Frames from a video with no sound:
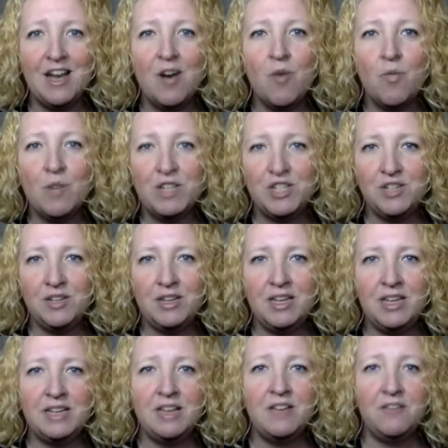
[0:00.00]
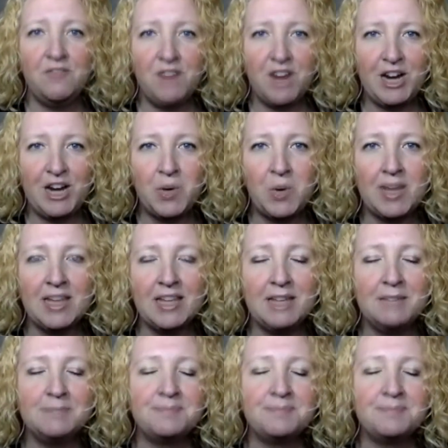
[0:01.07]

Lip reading: what you need very quickly.